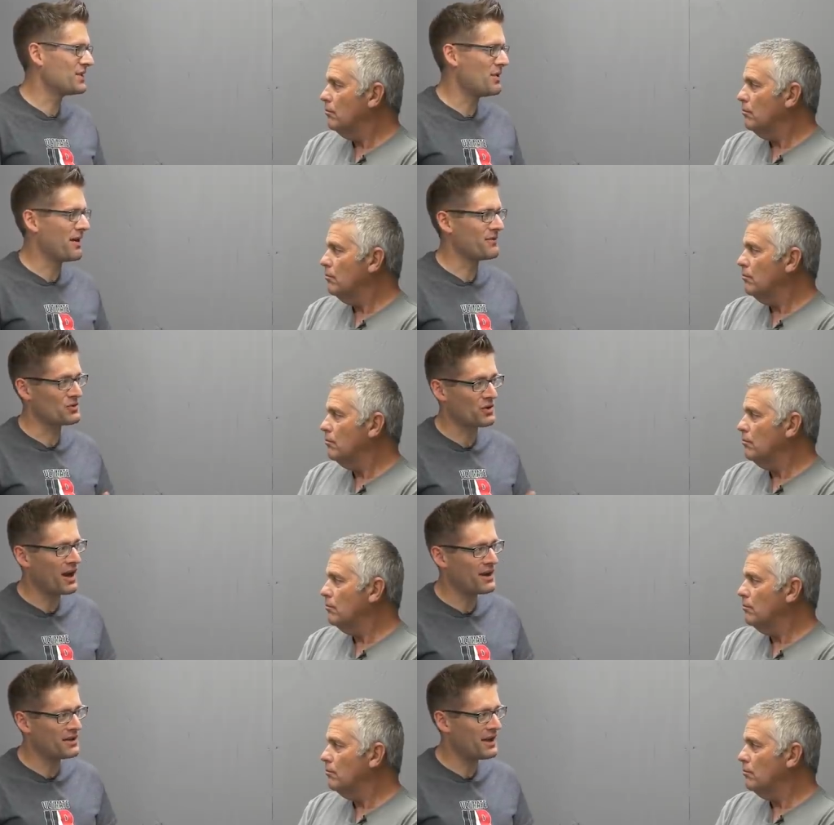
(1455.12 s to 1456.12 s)
Speaker 1: that you haven't
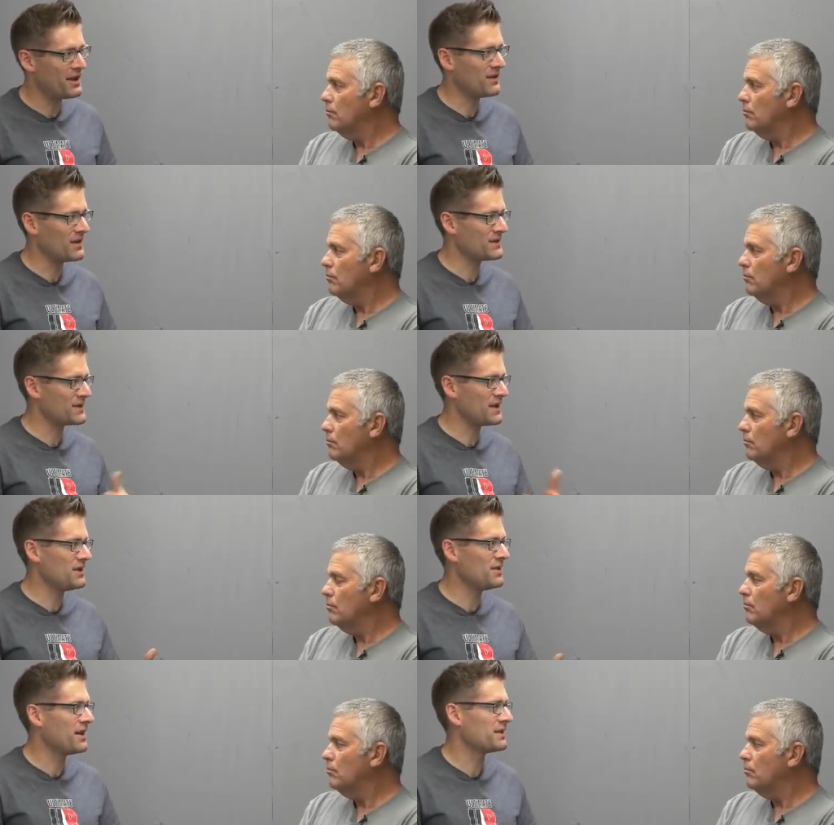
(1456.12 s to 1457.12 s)
tried yet, things that
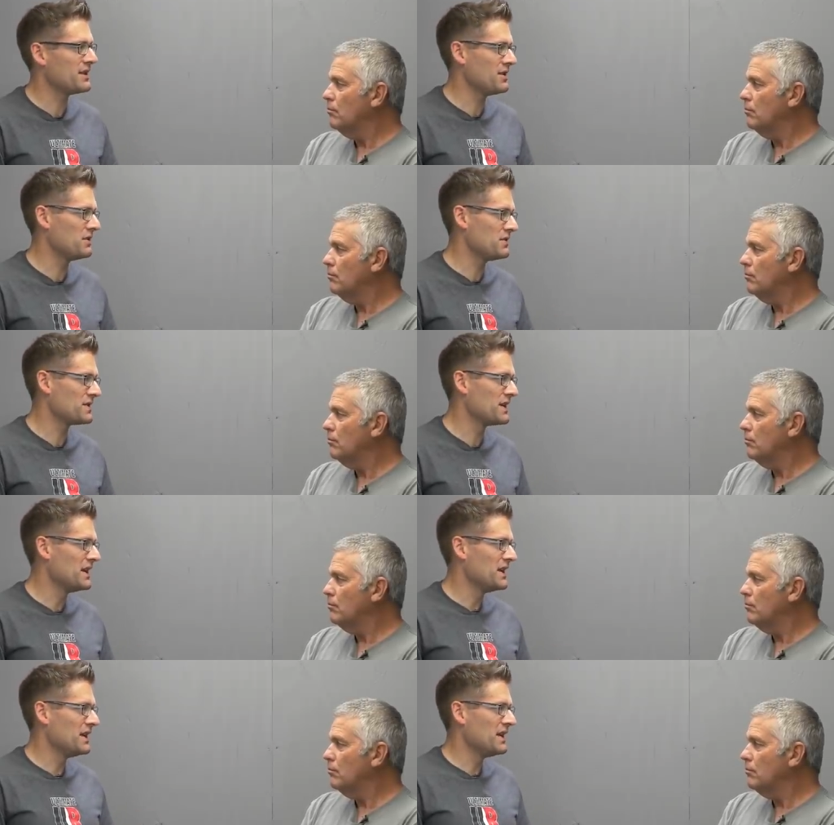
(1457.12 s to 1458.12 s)
you'd like to use
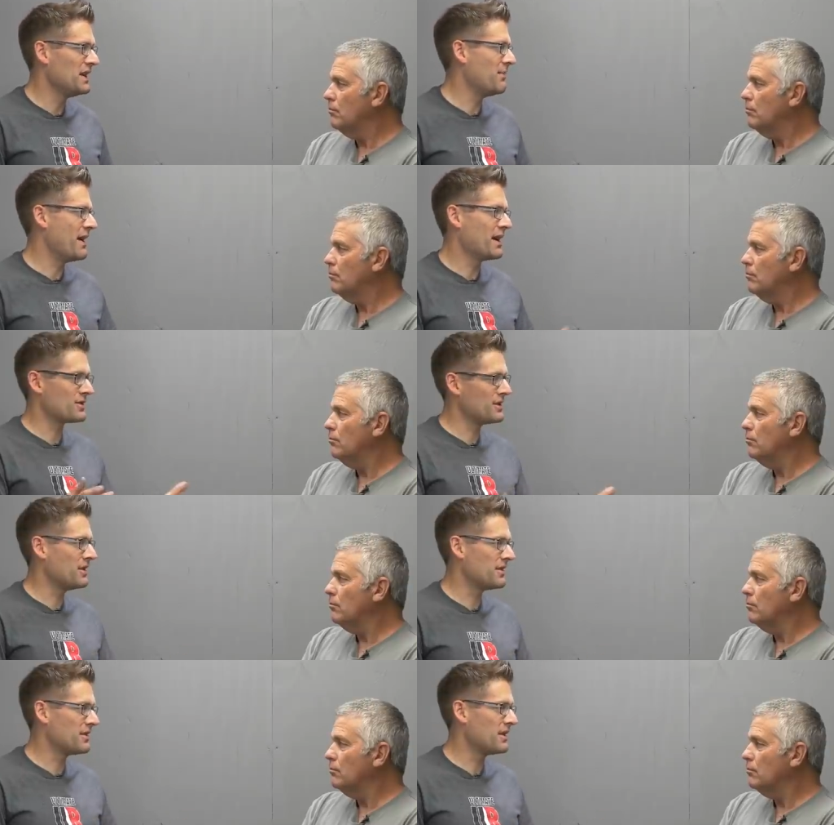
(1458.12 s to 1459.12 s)
in a match in
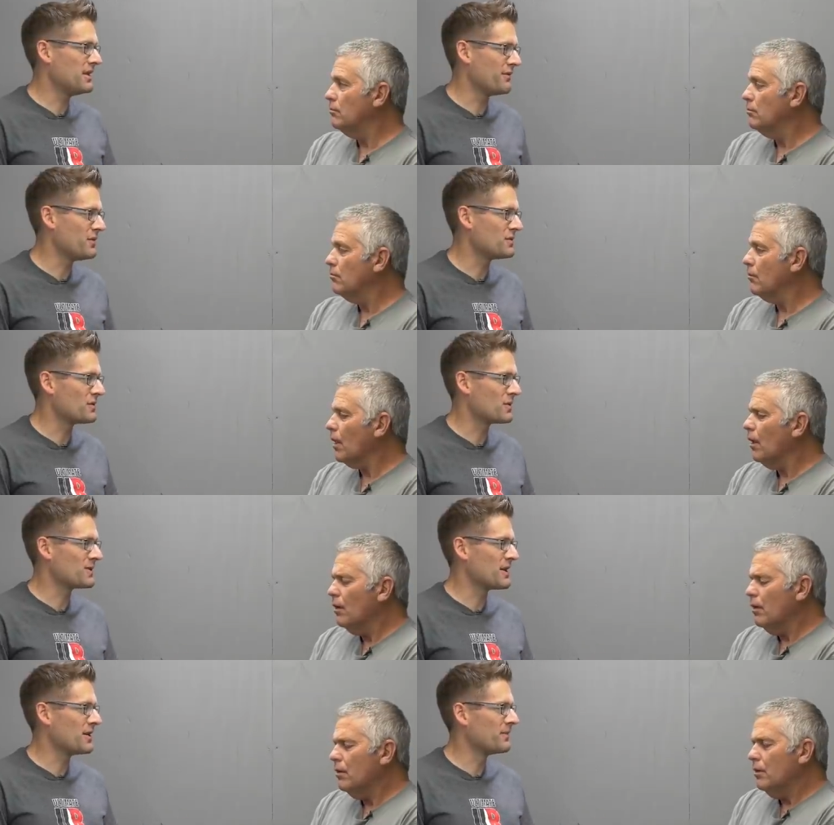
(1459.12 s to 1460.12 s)
the in the future in
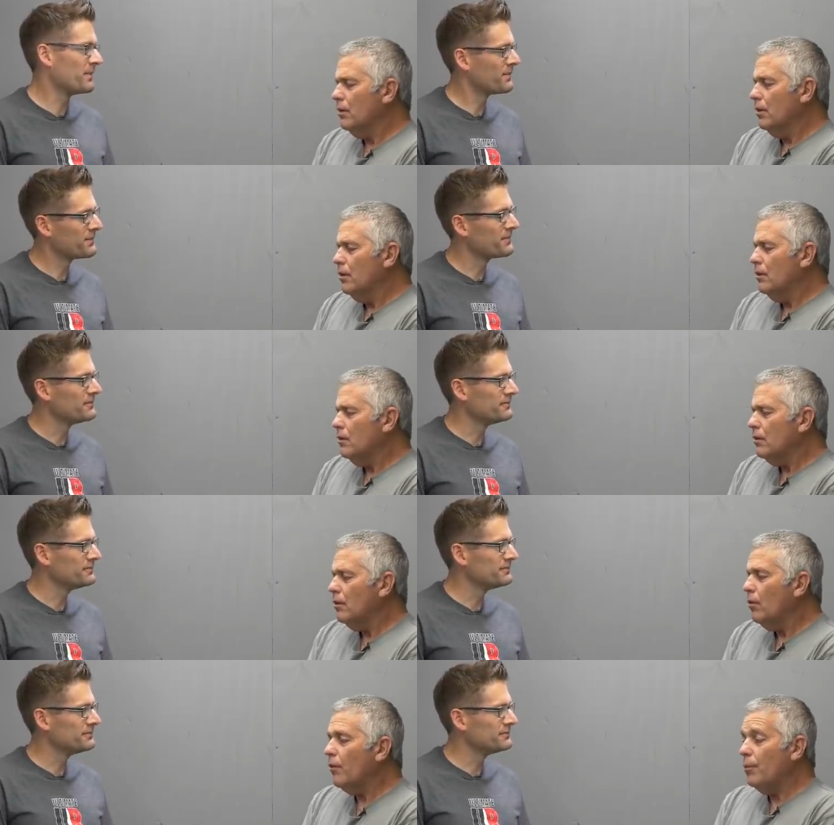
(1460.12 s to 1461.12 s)
terms of gear?
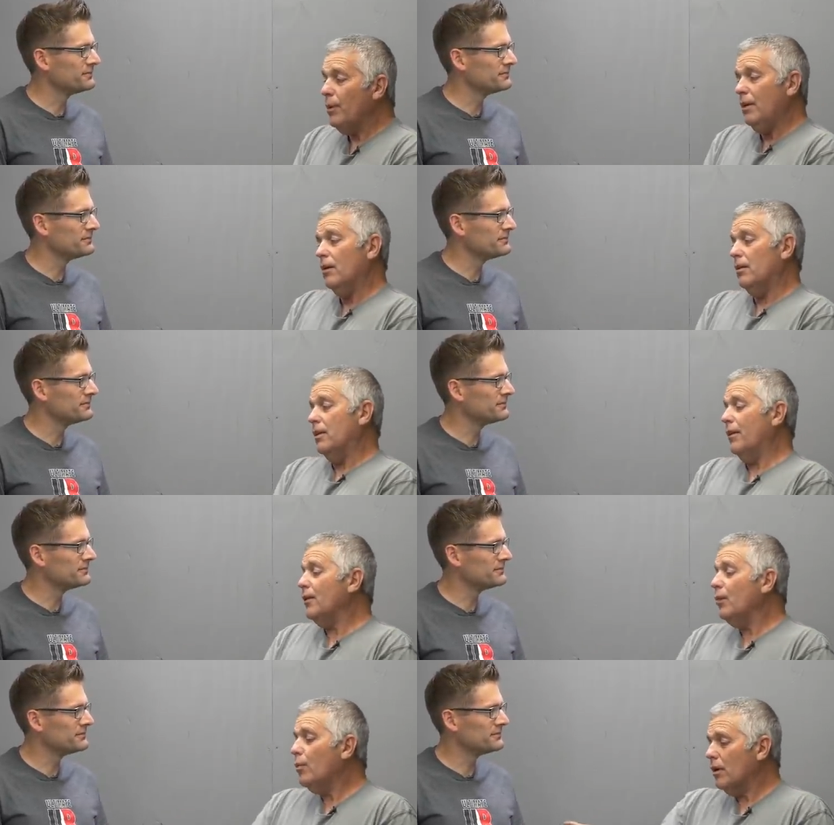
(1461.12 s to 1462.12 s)
Speaker 2: Well, for me, I
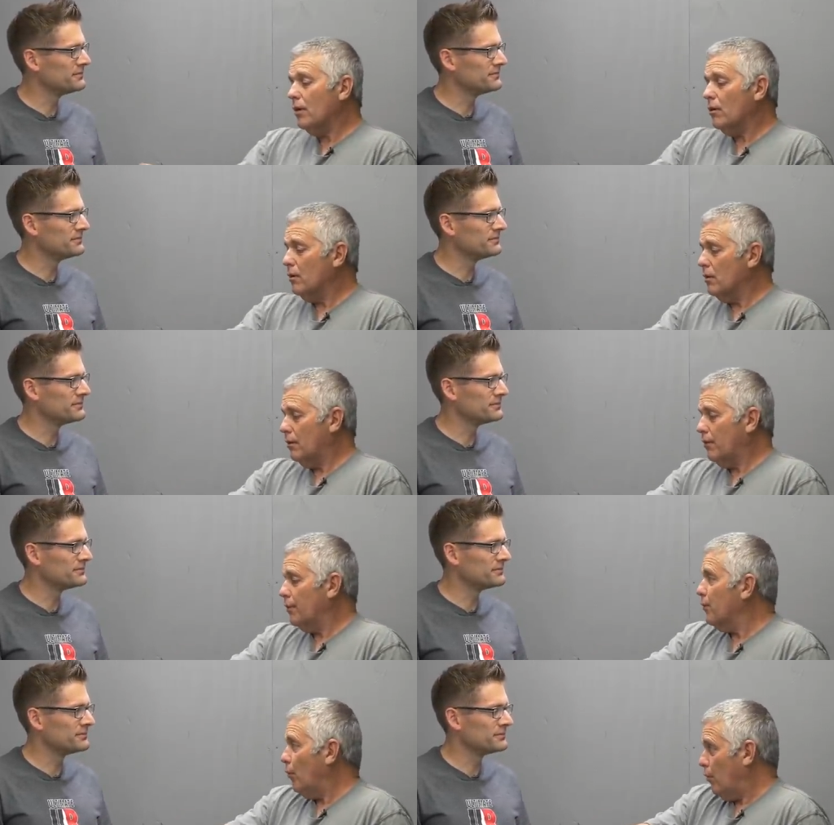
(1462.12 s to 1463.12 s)
definitely want to go to
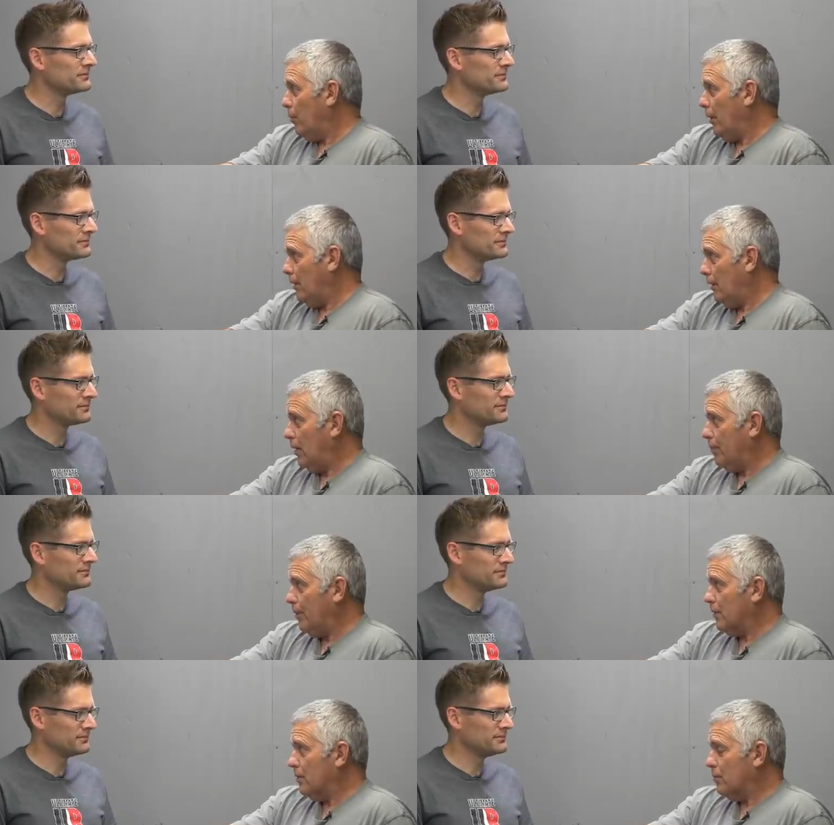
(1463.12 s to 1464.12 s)
first focal plane on the
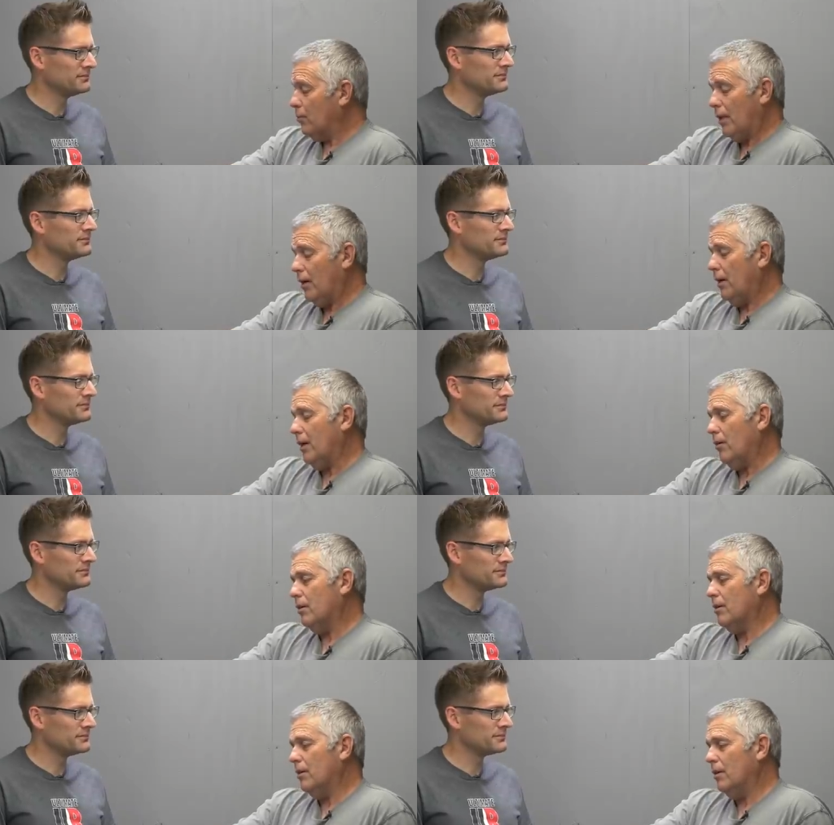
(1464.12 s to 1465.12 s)
optics, mm-hmm. without a doubt,
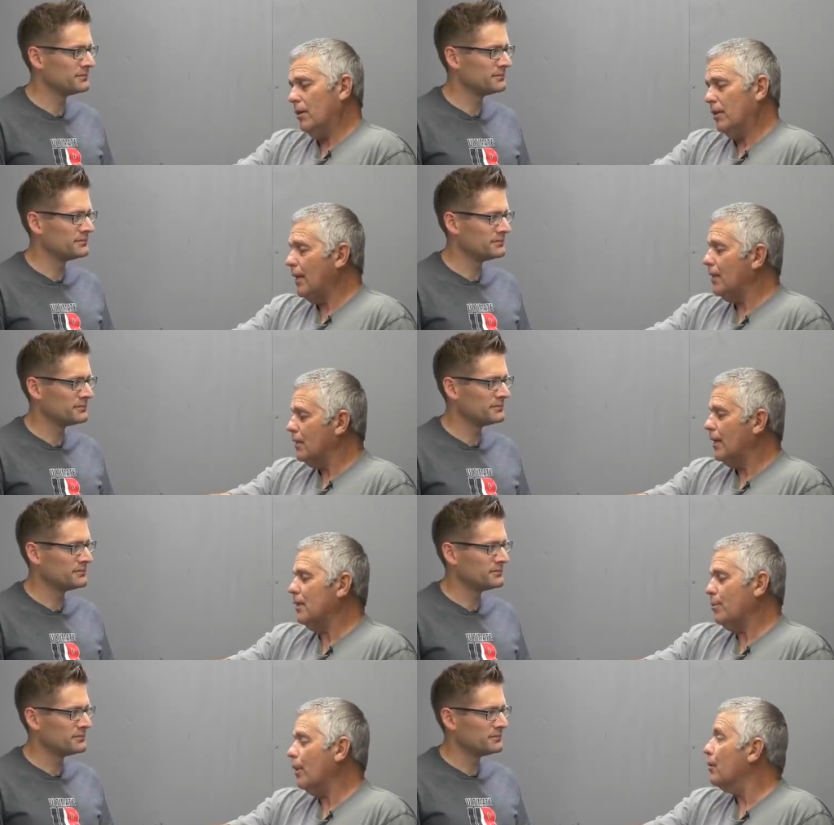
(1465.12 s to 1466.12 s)
uh, and that is that
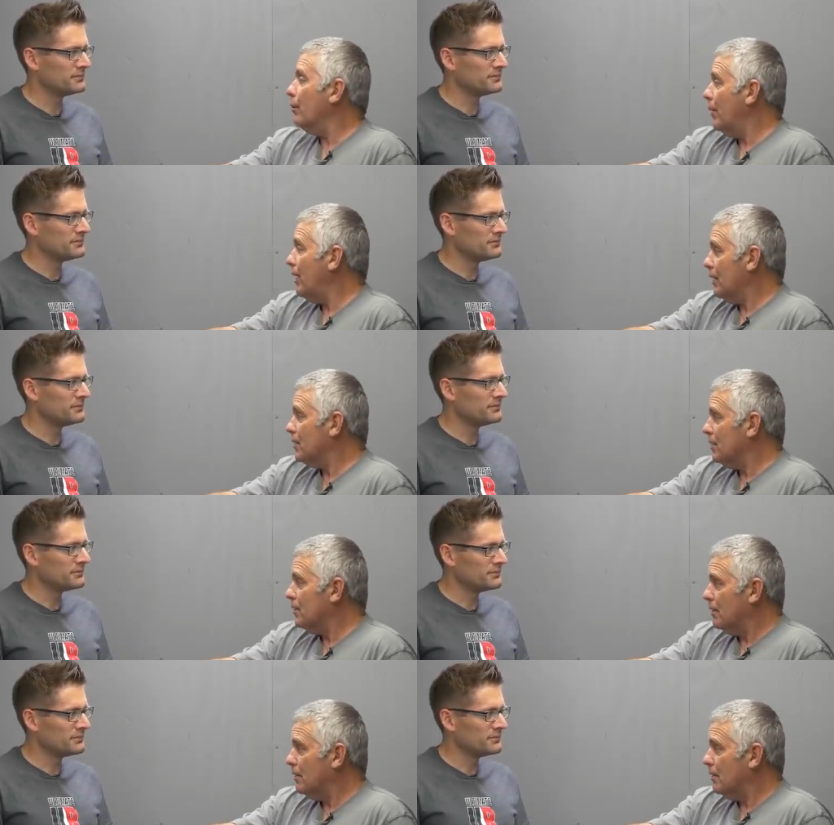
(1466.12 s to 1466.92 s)
is probably my next